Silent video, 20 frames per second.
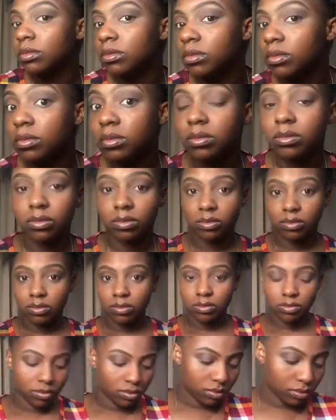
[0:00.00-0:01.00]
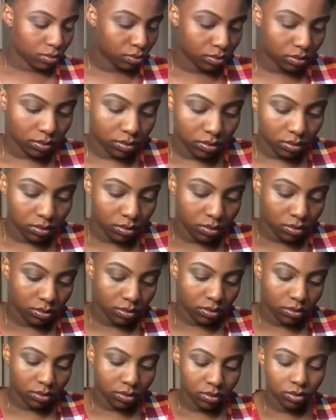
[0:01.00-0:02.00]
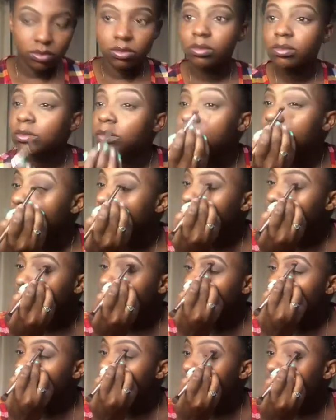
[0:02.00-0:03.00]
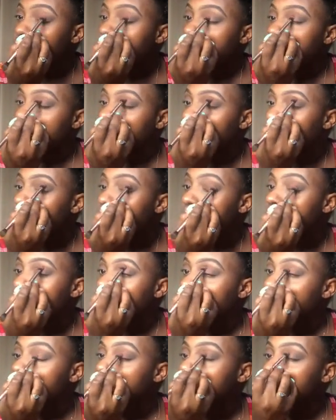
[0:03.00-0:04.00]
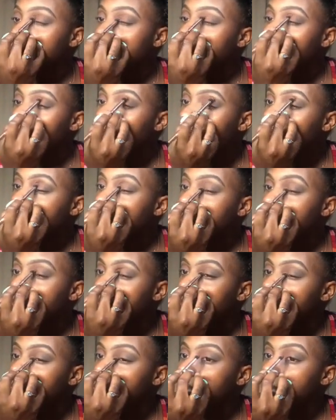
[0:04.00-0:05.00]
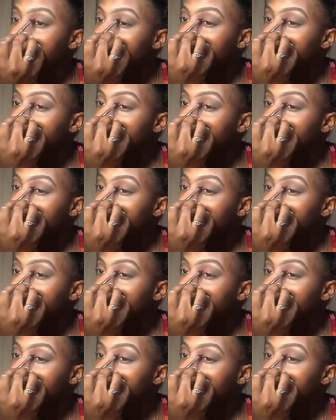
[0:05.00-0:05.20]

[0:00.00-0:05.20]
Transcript: Make sure you bling in. You don't want no harsh line with them colors.